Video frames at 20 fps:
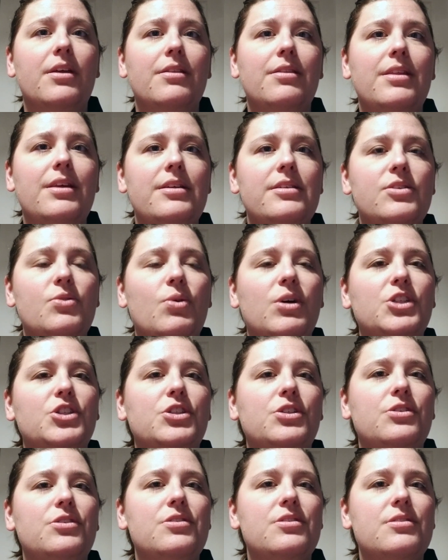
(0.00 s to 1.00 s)
These
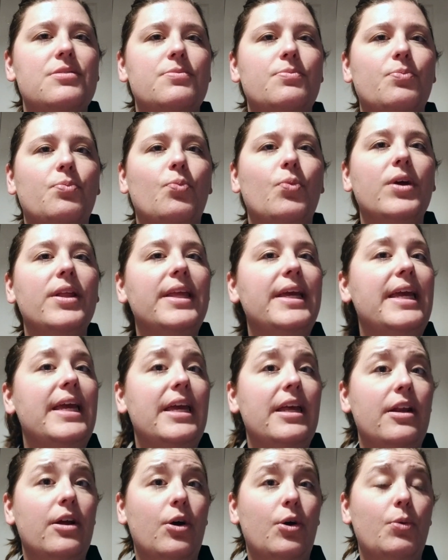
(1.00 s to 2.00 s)
questions really
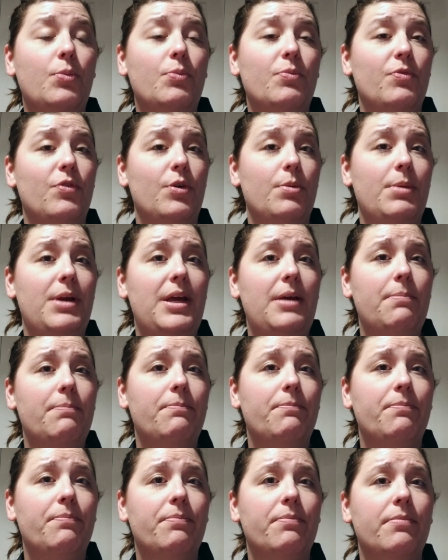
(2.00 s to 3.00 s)
hit home for me.
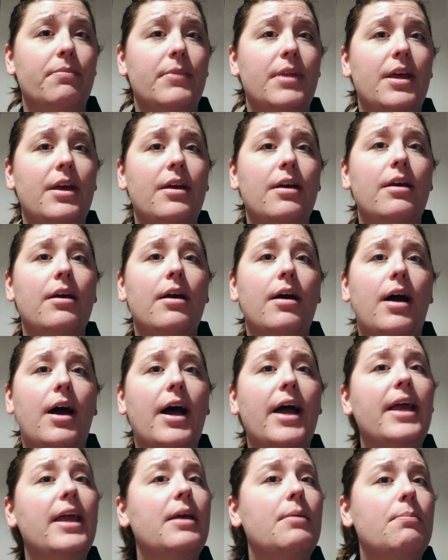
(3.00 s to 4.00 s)

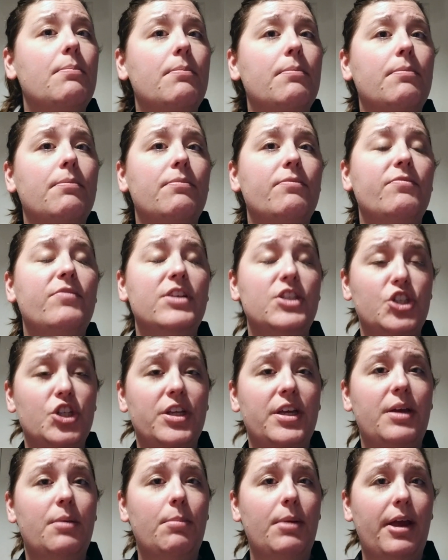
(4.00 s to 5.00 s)
I am
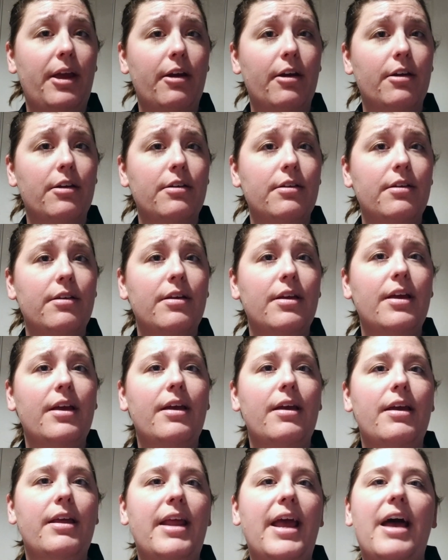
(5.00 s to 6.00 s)
visually impaired
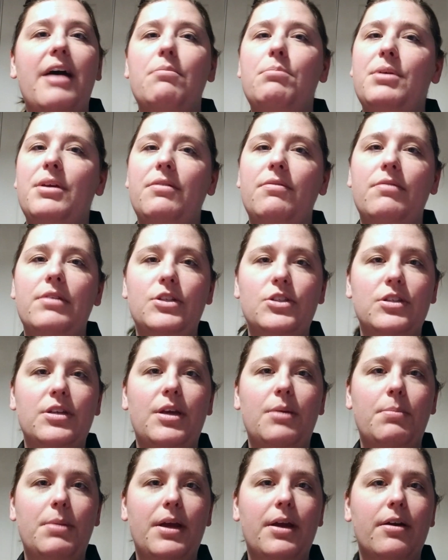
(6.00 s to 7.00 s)
and have been
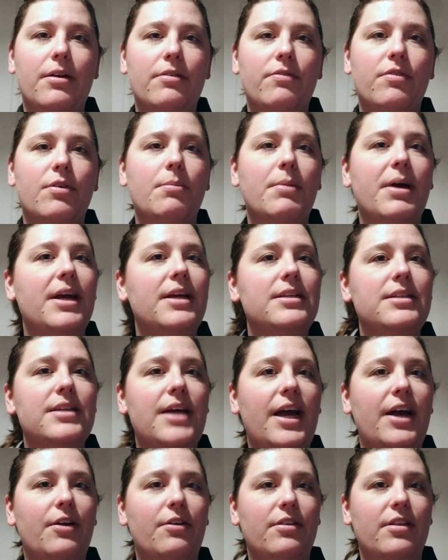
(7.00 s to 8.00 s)
visually impaired for my
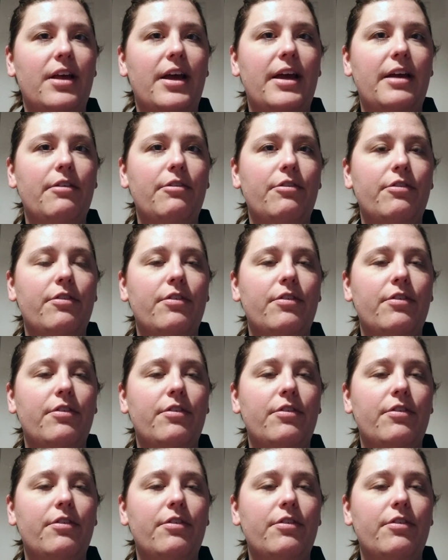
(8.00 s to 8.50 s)
entire life.